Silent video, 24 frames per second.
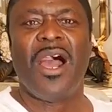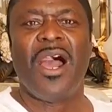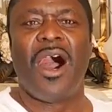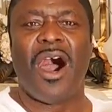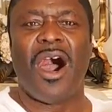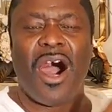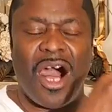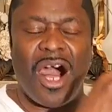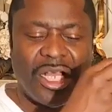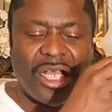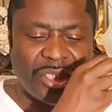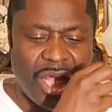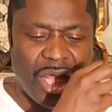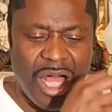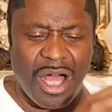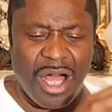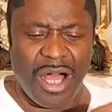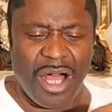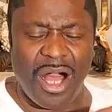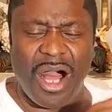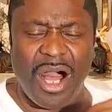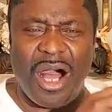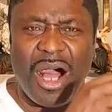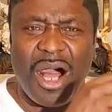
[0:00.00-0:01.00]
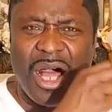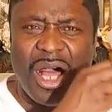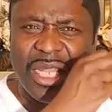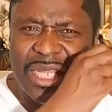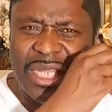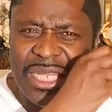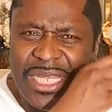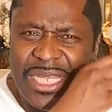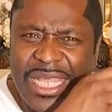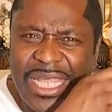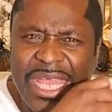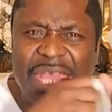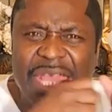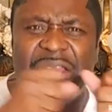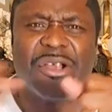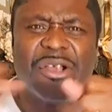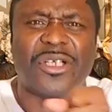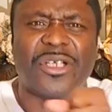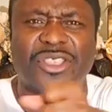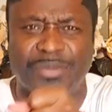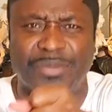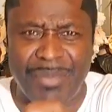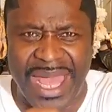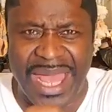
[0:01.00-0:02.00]
A
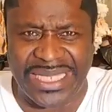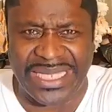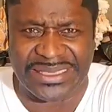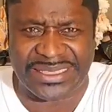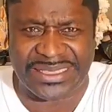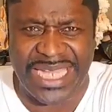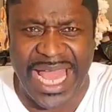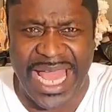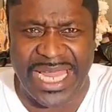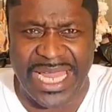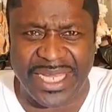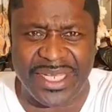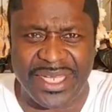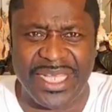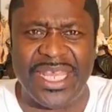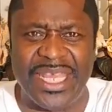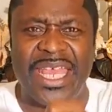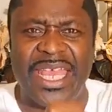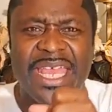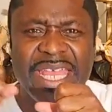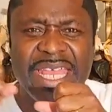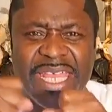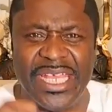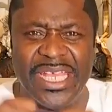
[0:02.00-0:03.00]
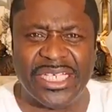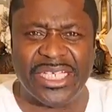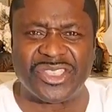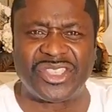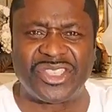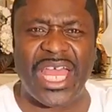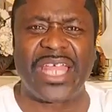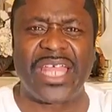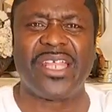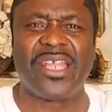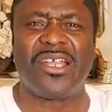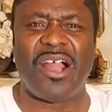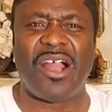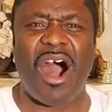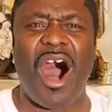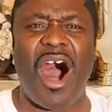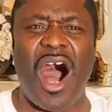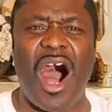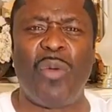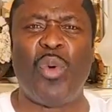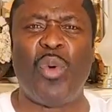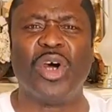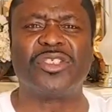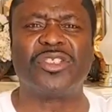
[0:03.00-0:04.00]
leader's mentality is that
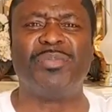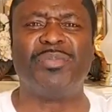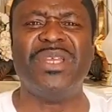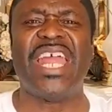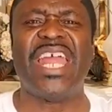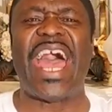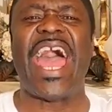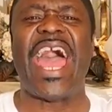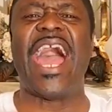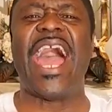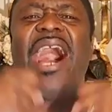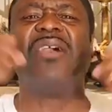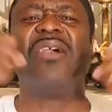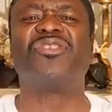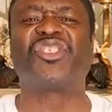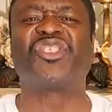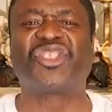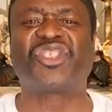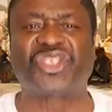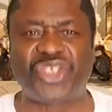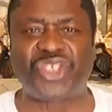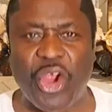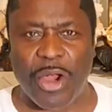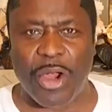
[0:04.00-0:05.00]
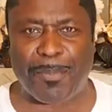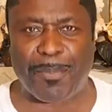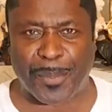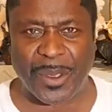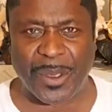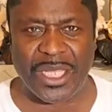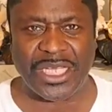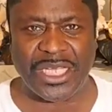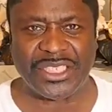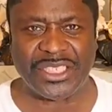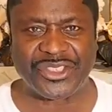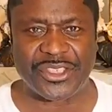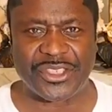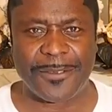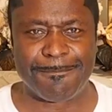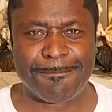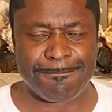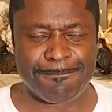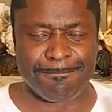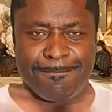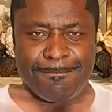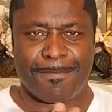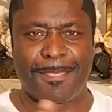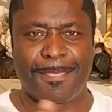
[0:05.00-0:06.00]
God wants me to have surplus.
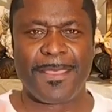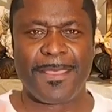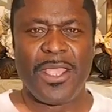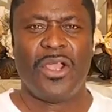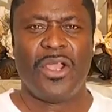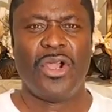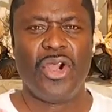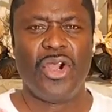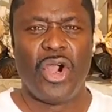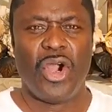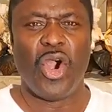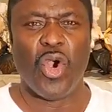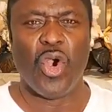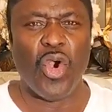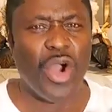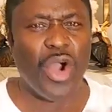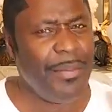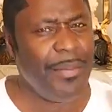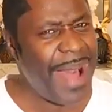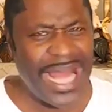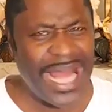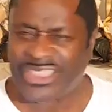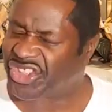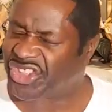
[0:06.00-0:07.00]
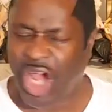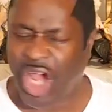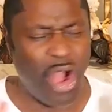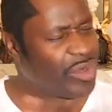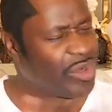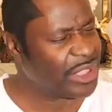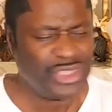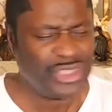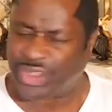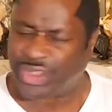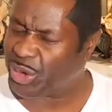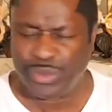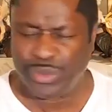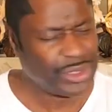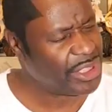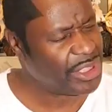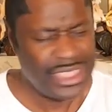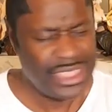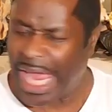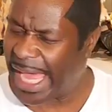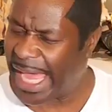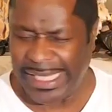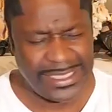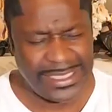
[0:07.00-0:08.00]
Who am I talking to
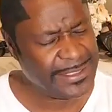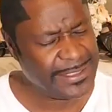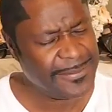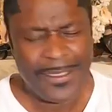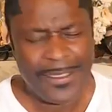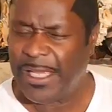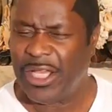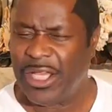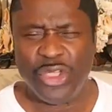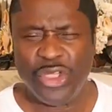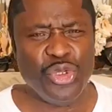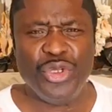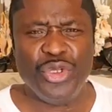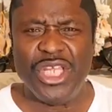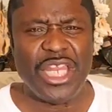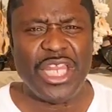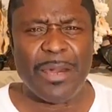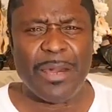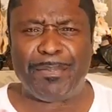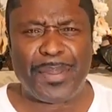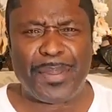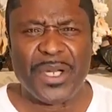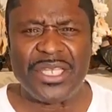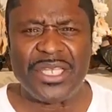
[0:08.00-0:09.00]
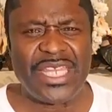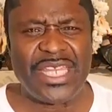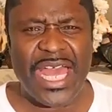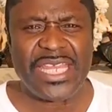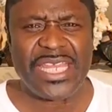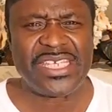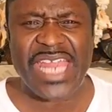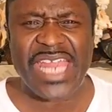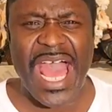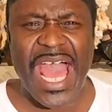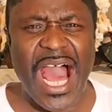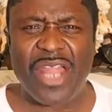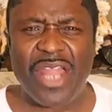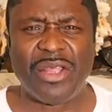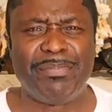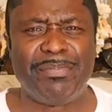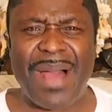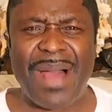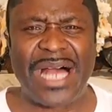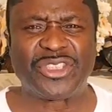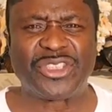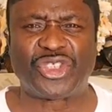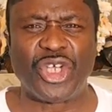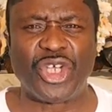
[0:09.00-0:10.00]
tonight? You need to put that down
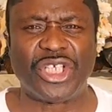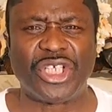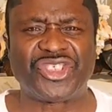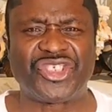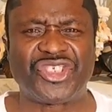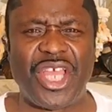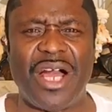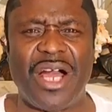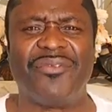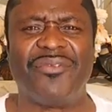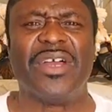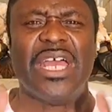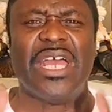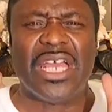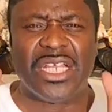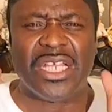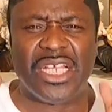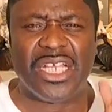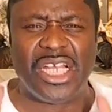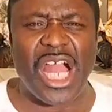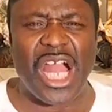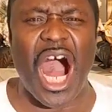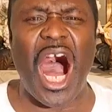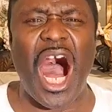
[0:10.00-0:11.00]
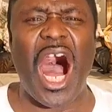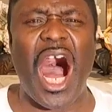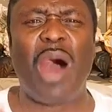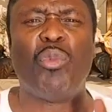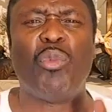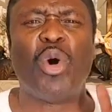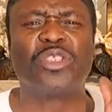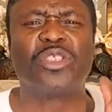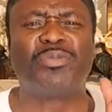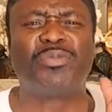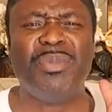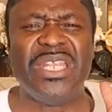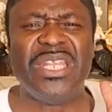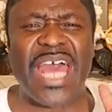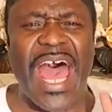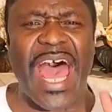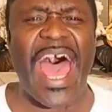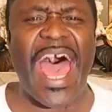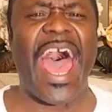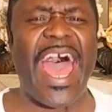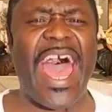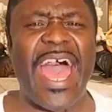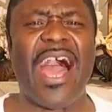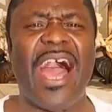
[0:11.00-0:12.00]
about yourself. God wants me to
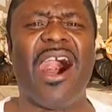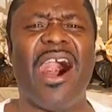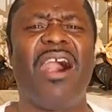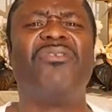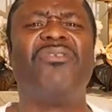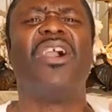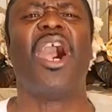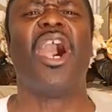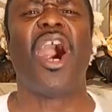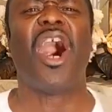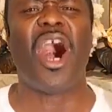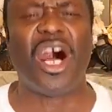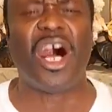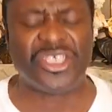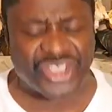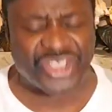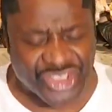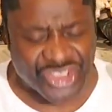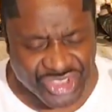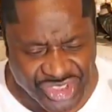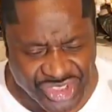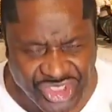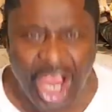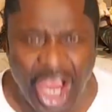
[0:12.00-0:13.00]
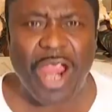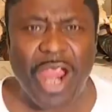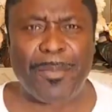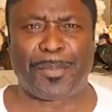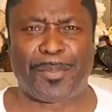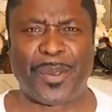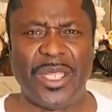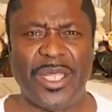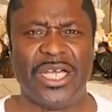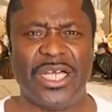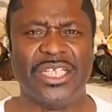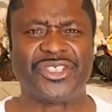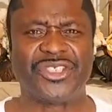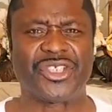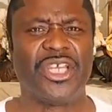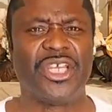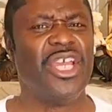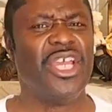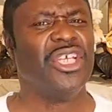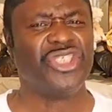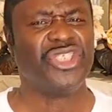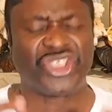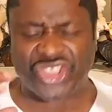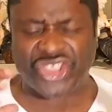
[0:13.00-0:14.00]
have surplus,
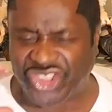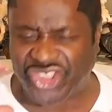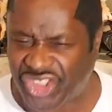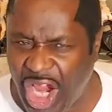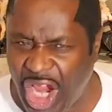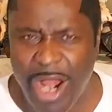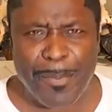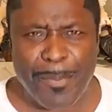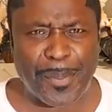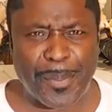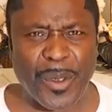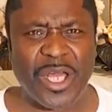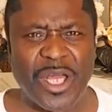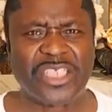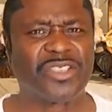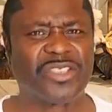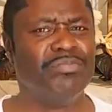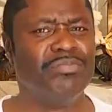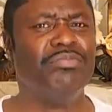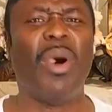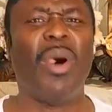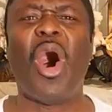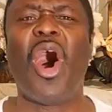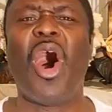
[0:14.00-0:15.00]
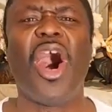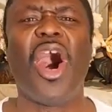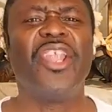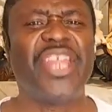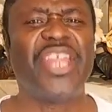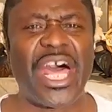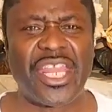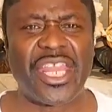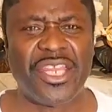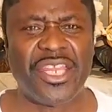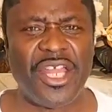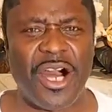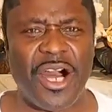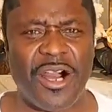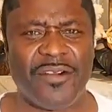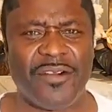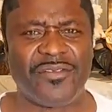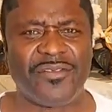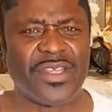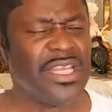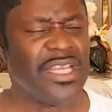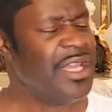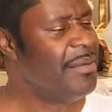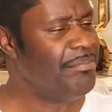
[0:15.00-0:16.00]
surplus, more than
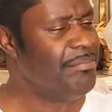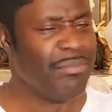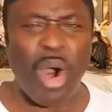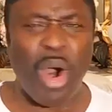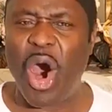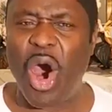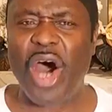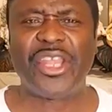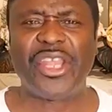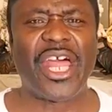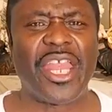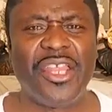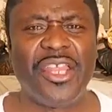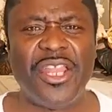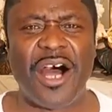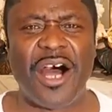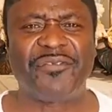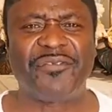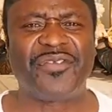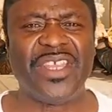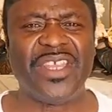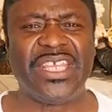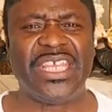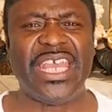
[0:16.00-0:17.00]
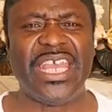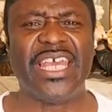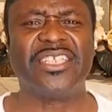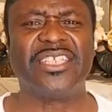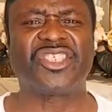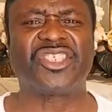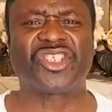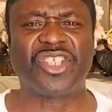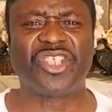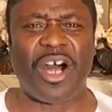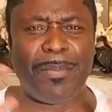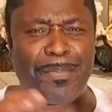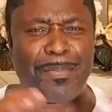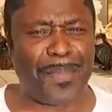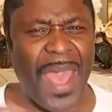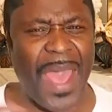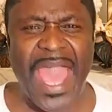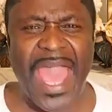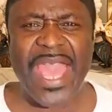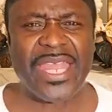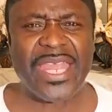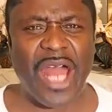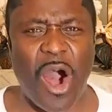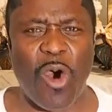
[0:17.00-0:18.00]
enough to get stuff
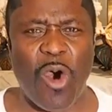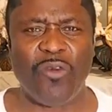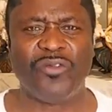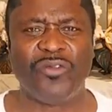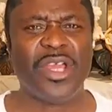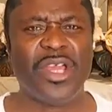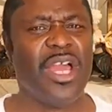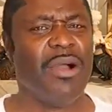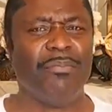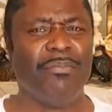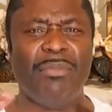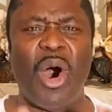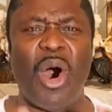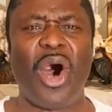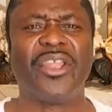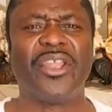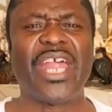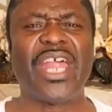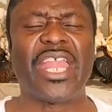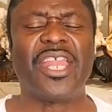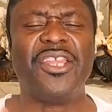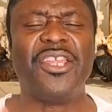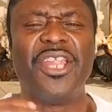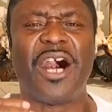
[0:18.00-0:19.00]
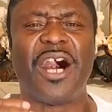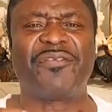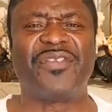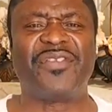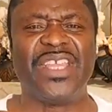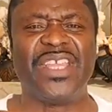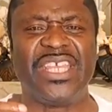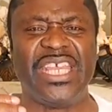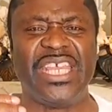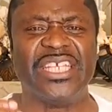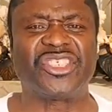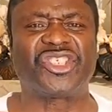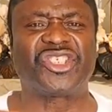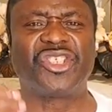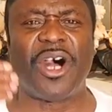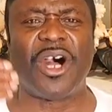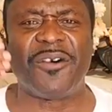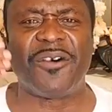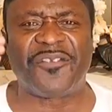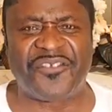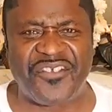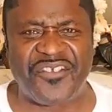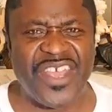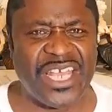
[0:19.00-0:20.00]
paid off, more than enough to get
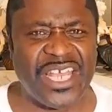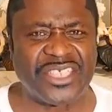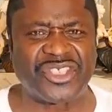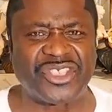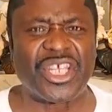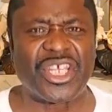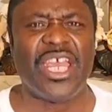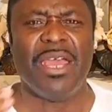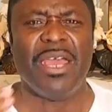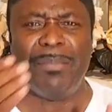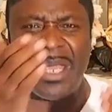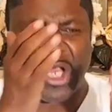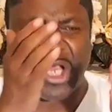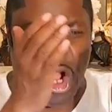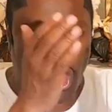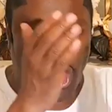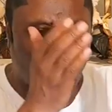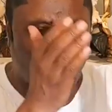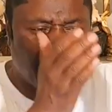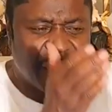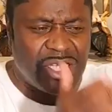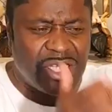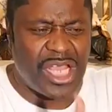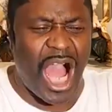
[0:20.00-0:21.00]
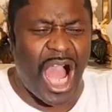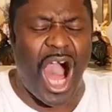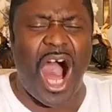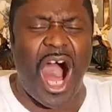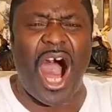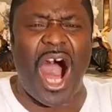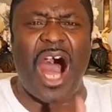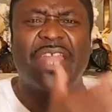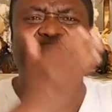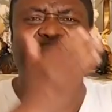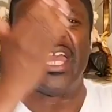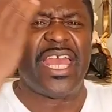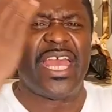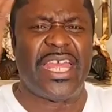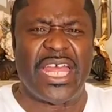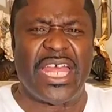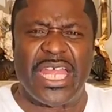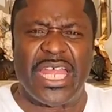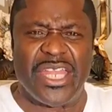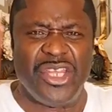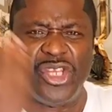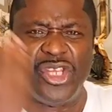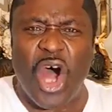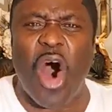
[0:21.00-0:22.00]
stuff fixed, because God
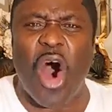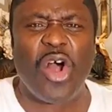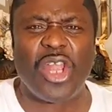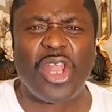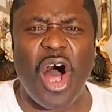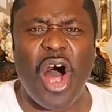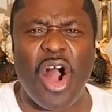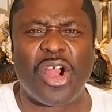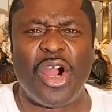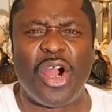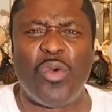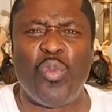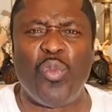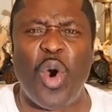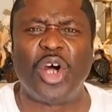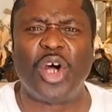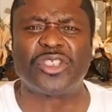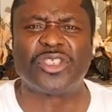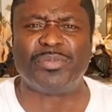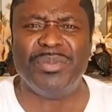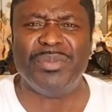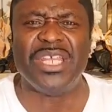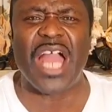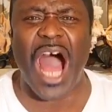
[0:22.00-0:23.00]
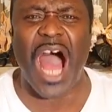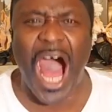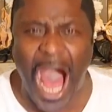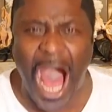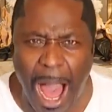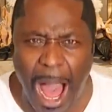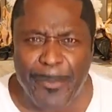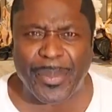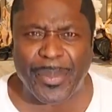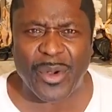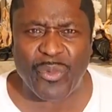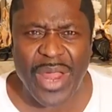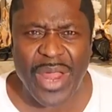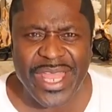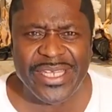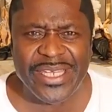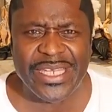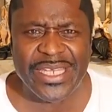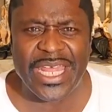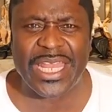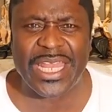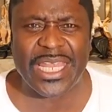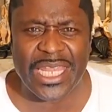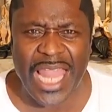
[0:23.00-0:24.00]
no longer wants me
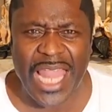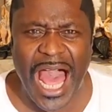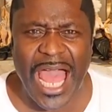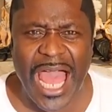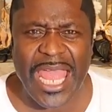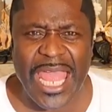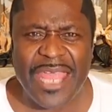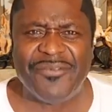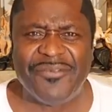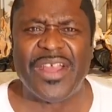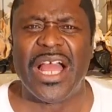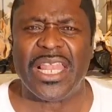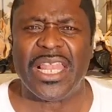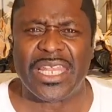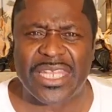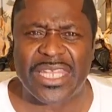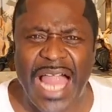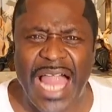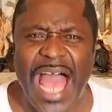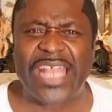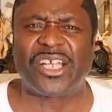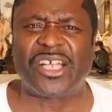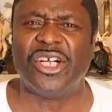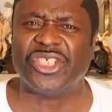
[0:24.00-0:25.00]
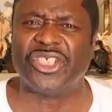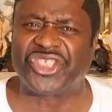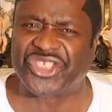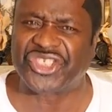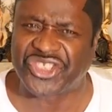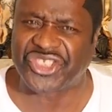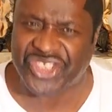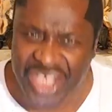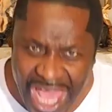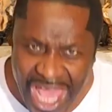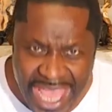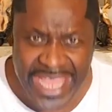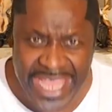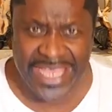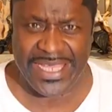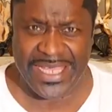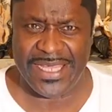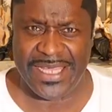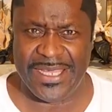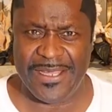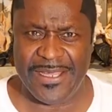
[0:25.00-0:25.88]
operating in life like a slave.